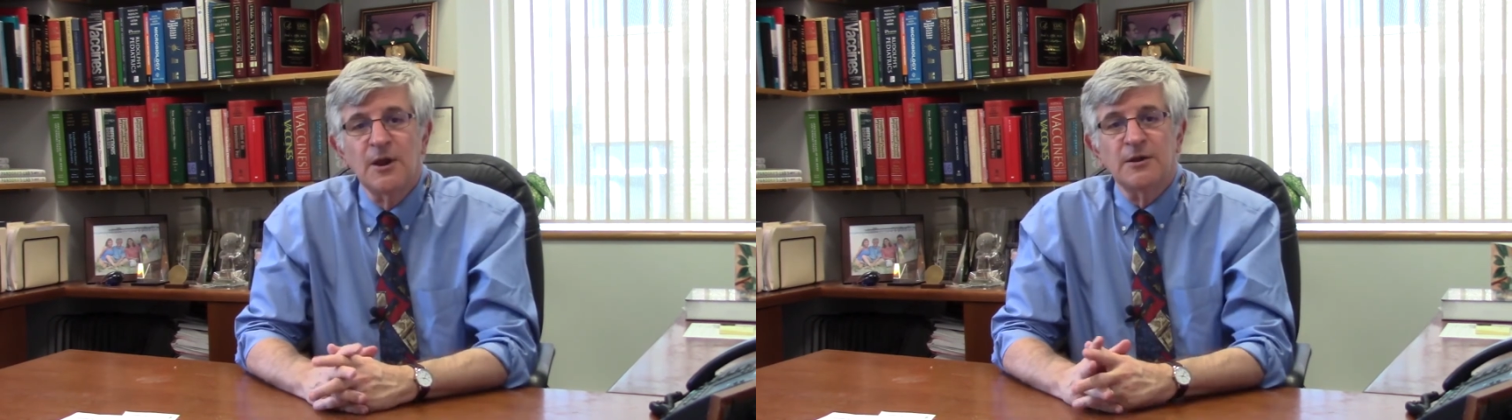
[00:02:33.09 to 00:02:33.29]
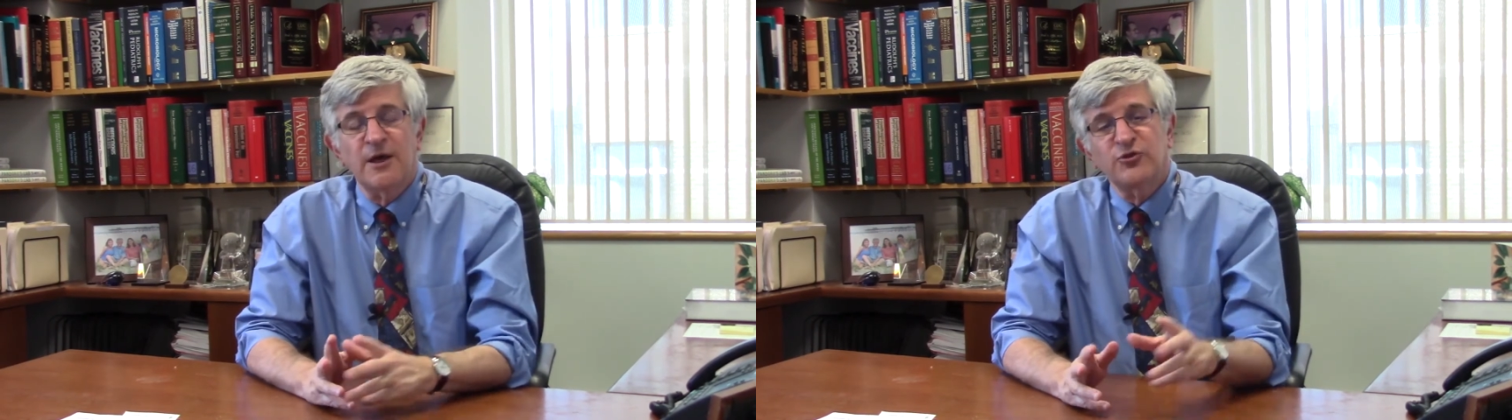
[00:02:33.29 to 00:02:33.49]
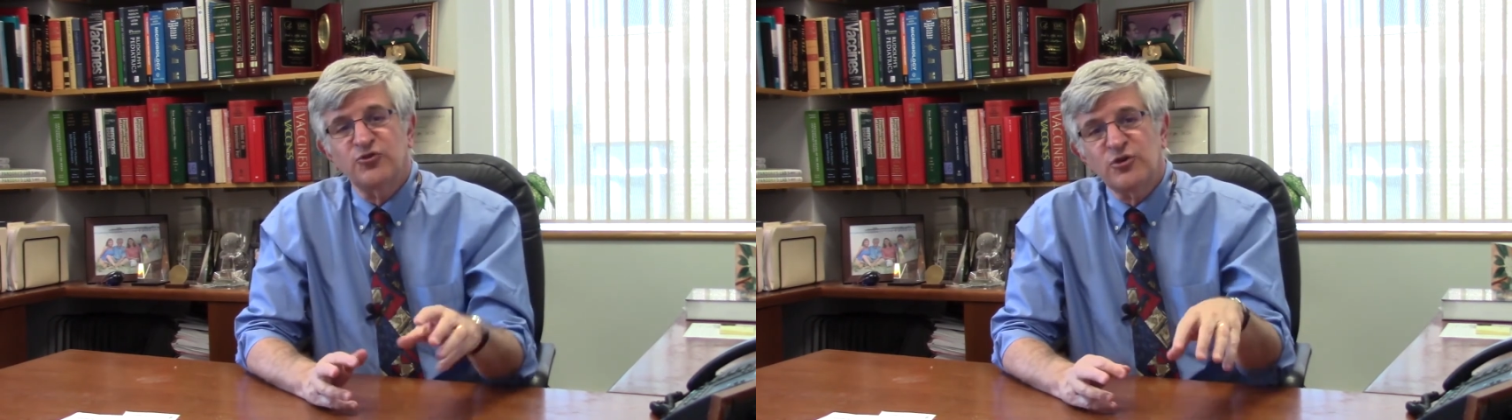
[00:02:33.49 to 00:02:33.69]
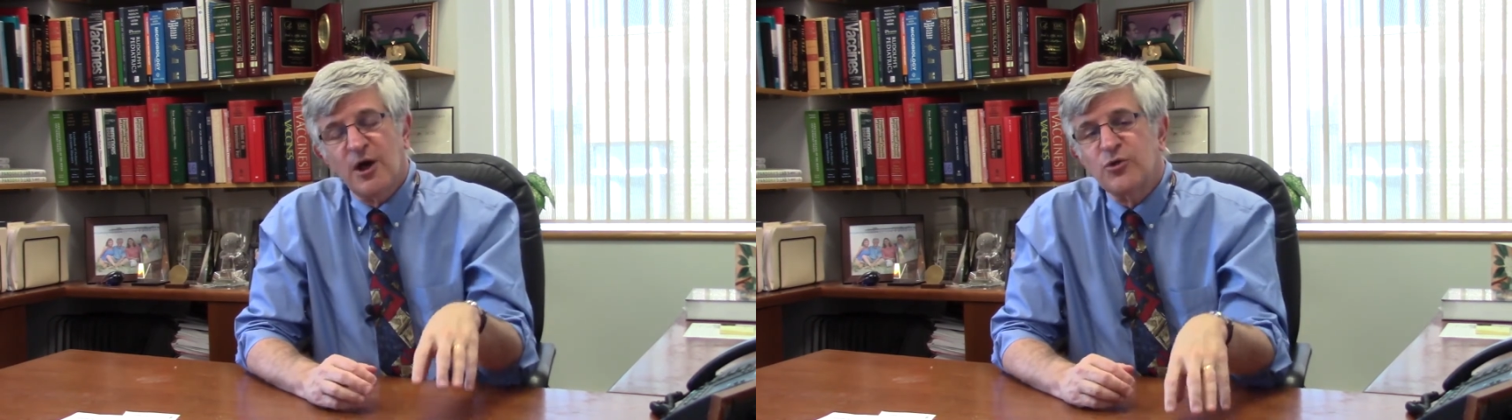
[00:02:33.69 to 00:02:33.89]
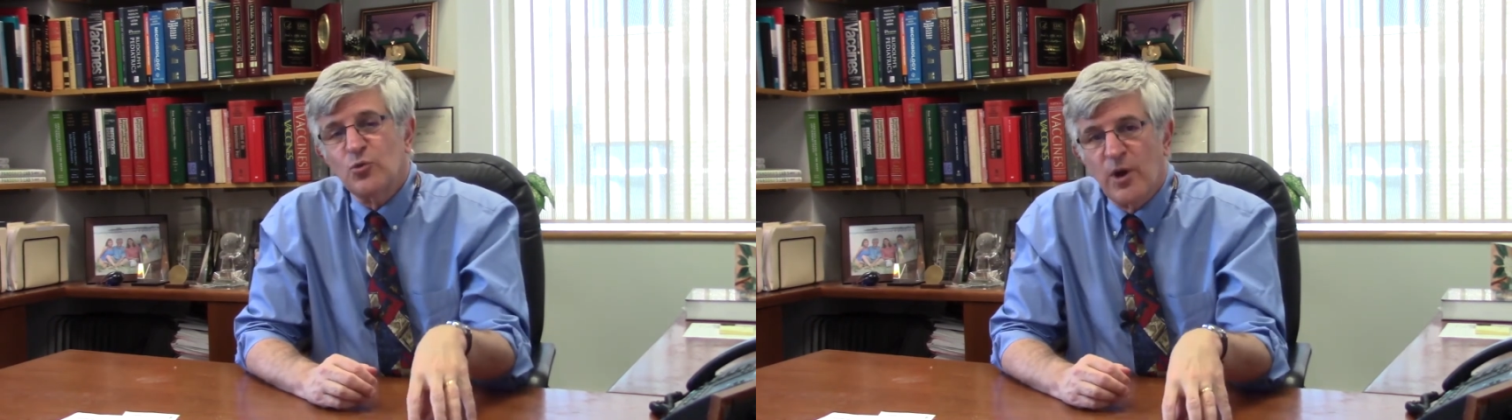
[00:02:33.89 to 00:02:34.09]
Now, there's
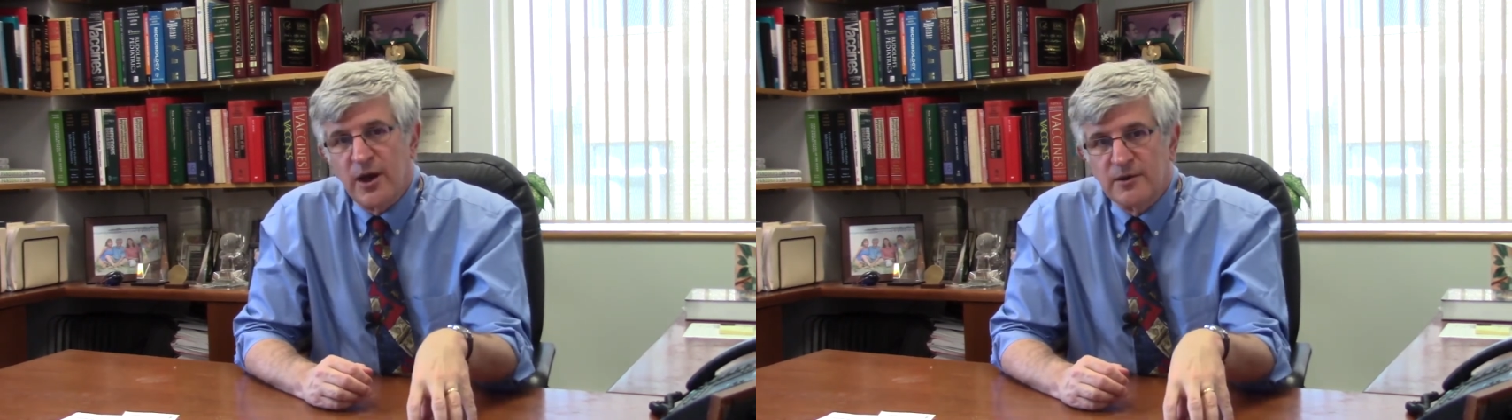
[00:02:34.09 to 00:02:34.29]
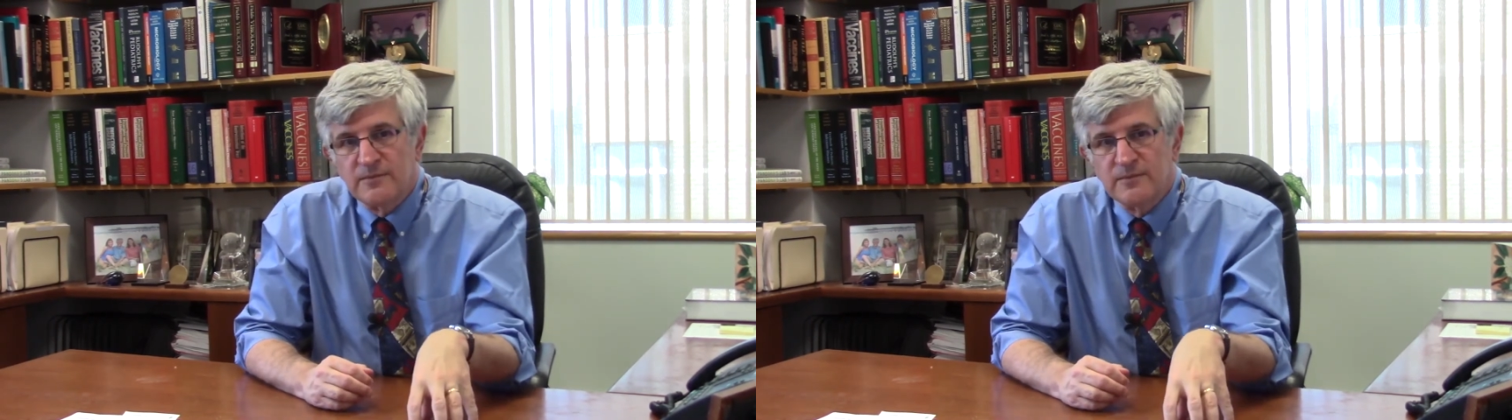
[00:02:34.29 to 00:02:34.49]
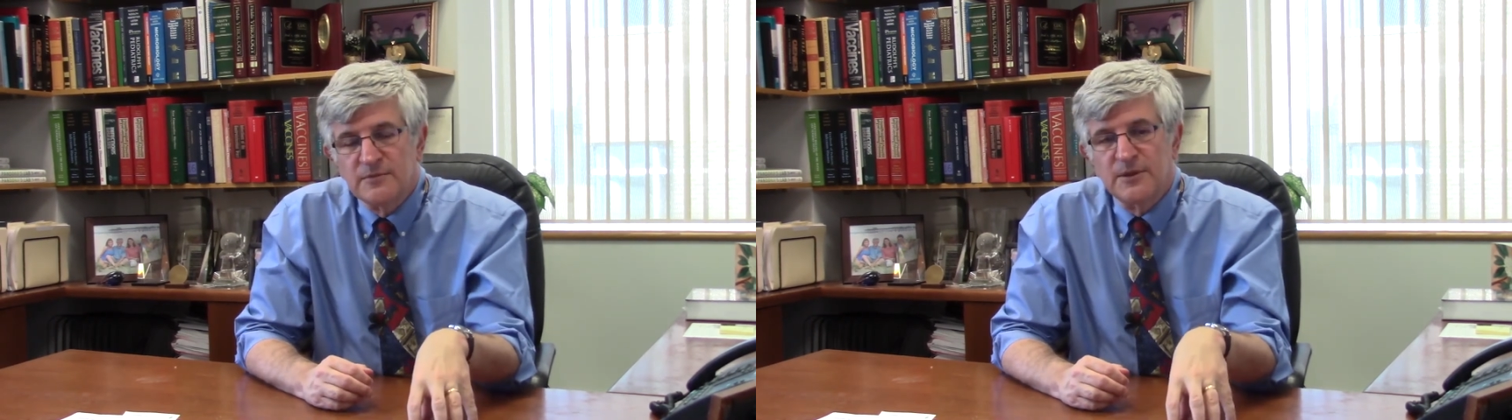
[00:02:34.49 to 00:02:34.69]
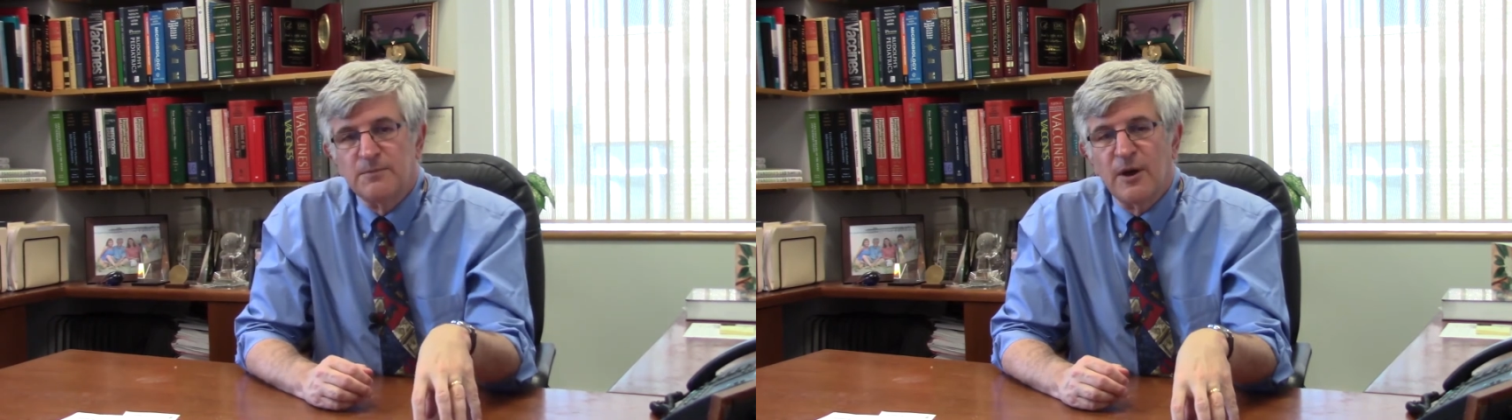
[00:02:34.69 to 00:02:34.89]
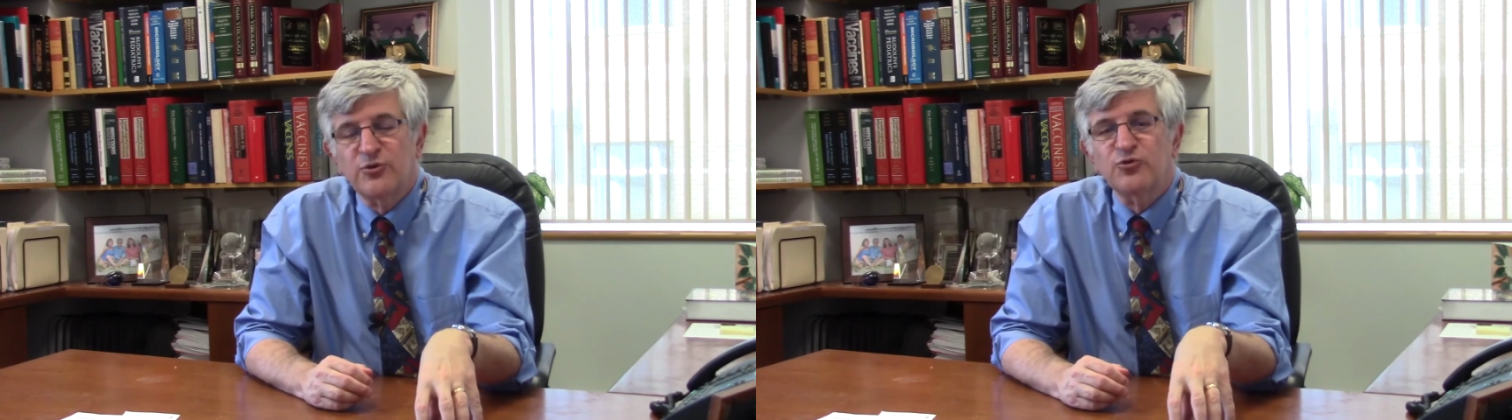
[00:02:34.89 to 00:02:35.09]
another way that
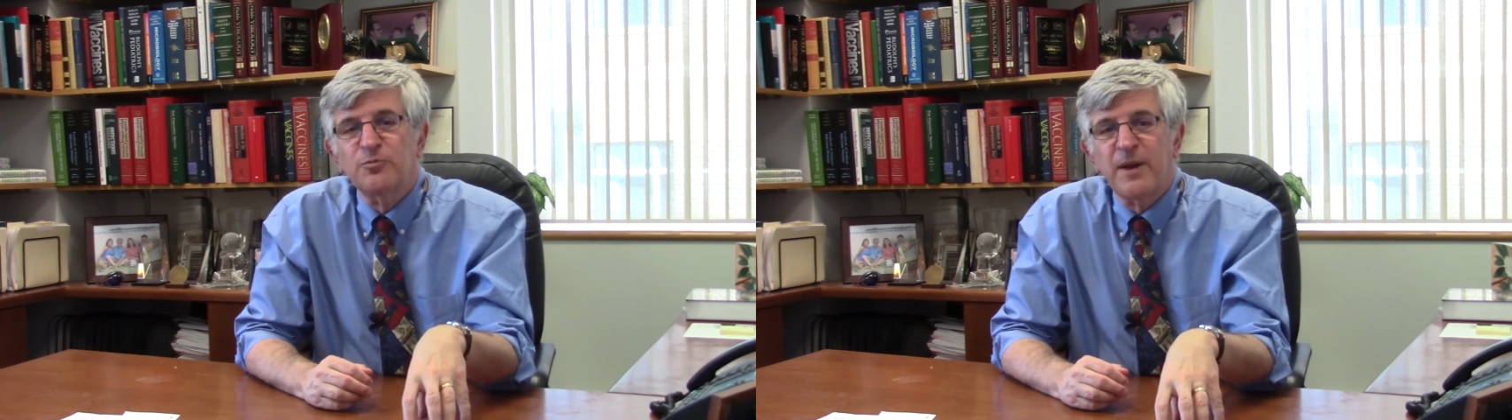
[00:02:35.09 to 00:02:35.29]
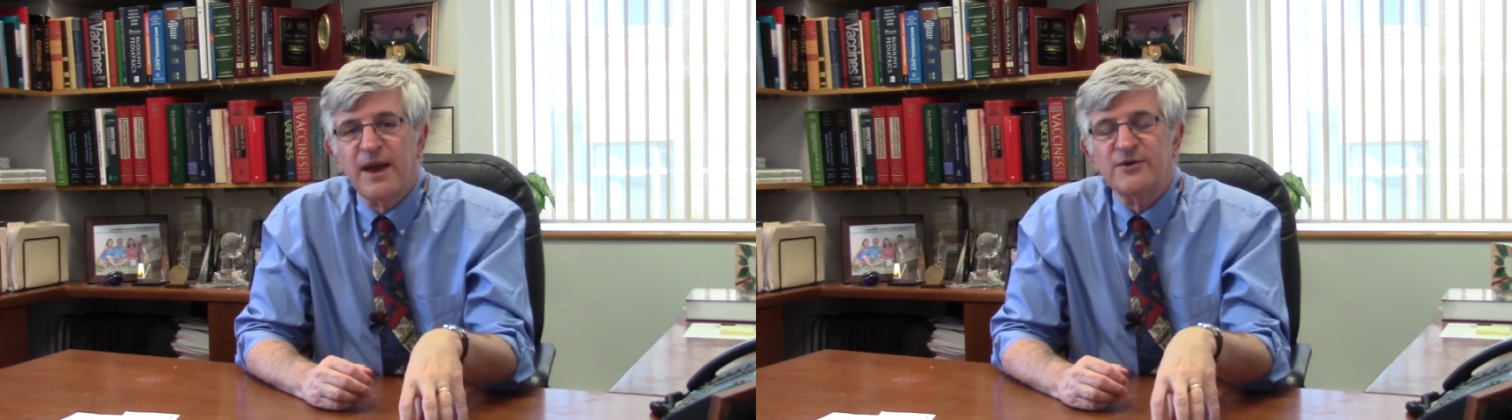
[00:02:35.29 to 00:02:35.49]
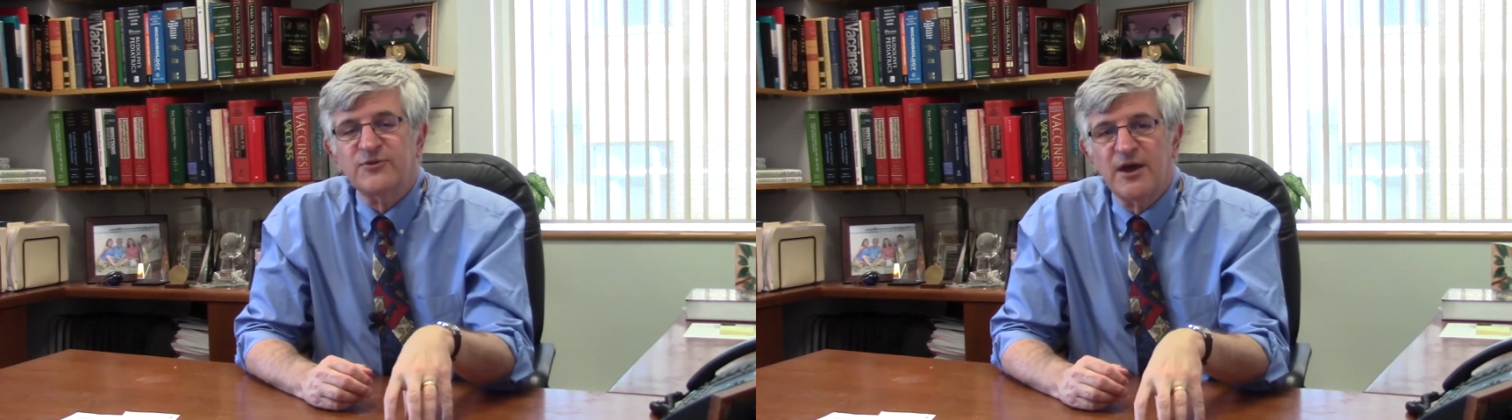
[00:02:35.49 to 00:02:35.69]
mothers pass